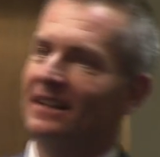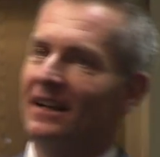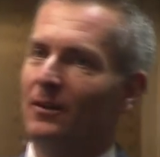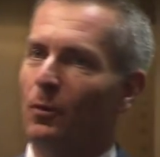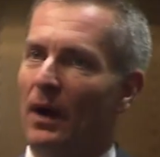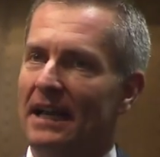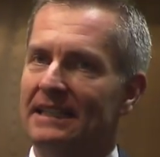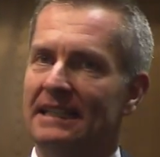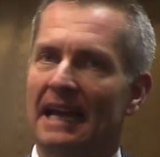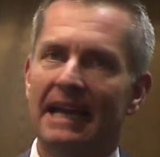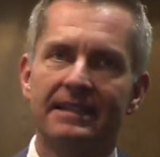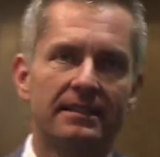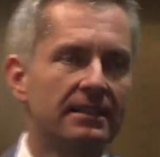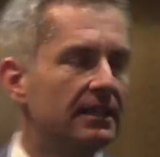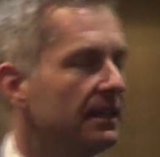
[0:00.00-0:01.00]
a wide
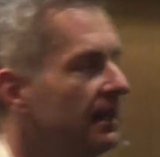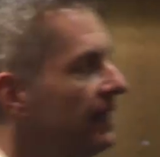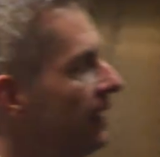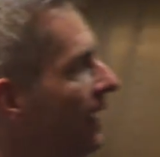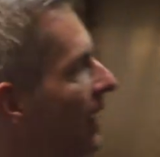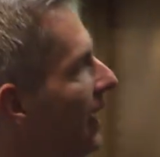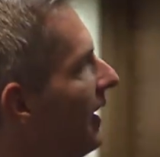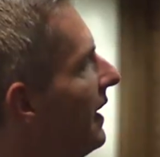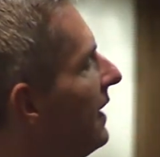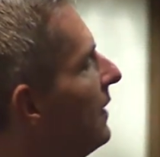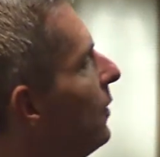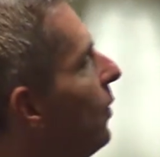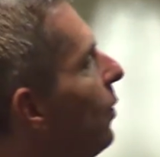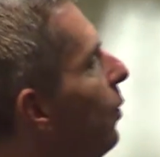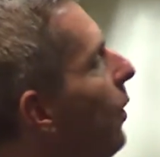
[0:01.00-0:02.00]
net, uh,
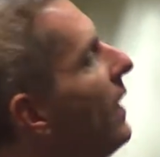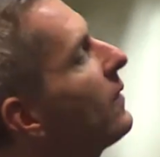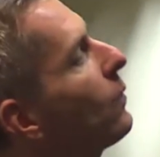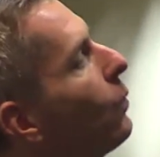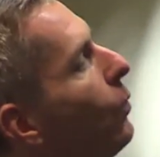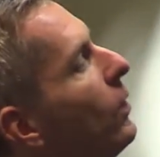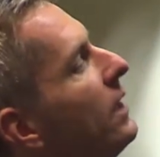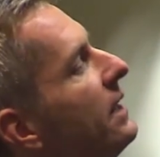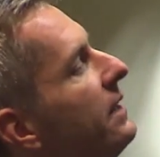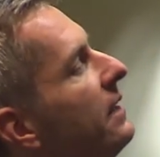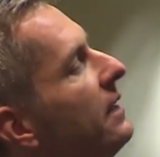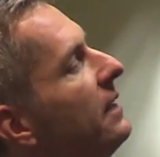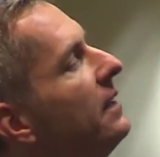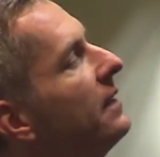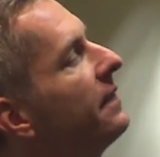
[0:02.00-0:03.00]
what would
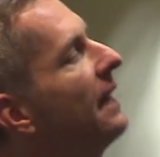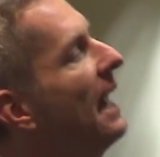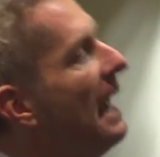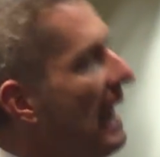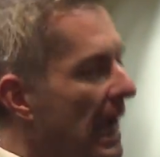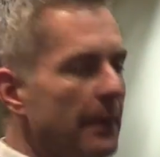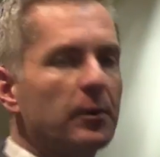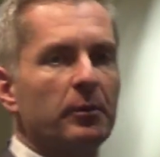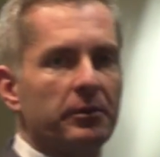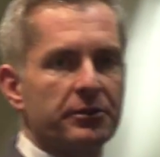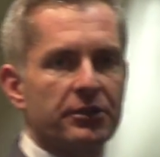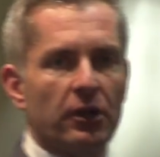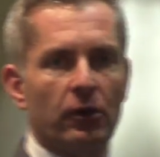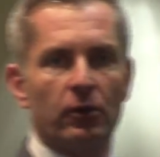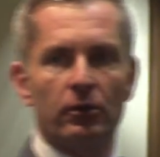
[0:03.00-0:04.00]
the habitable
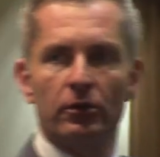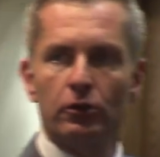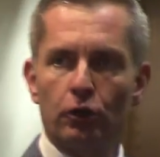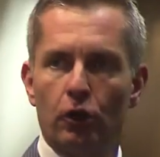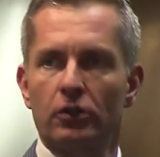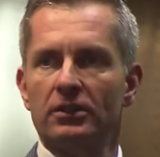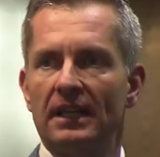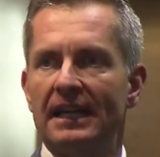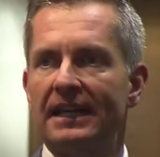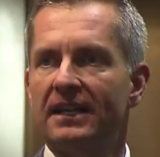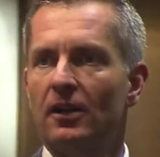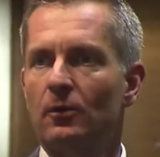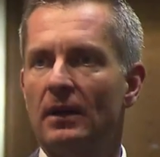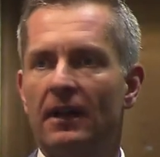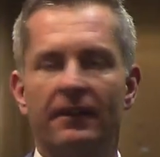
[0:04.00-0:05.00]
zone look like
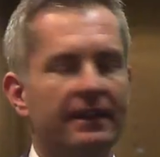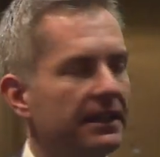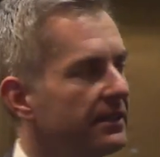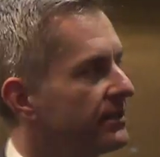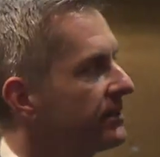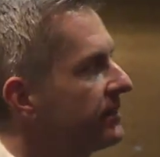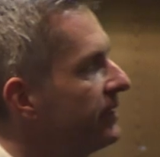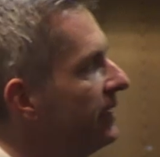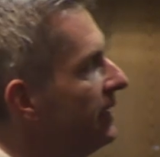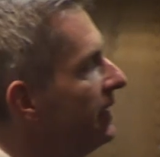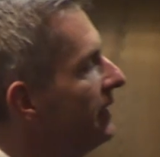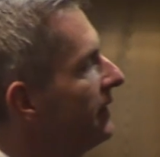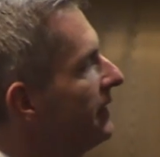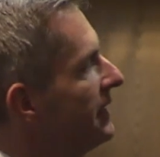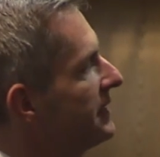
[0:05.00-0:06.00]
around these,
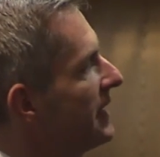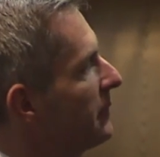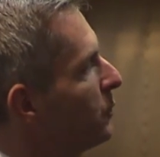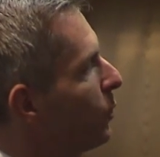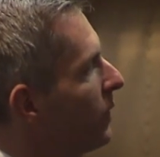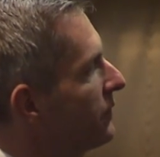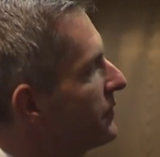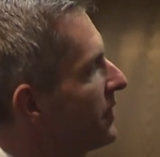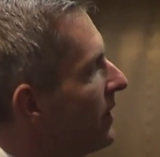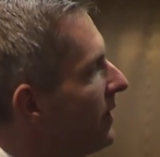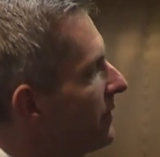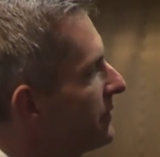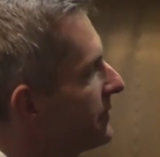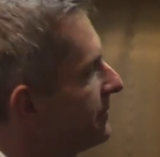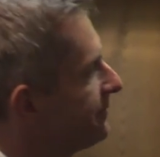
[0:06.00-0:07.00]
these M-dwarf
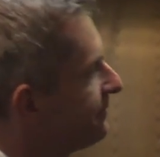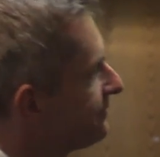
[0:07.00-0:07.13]
stars?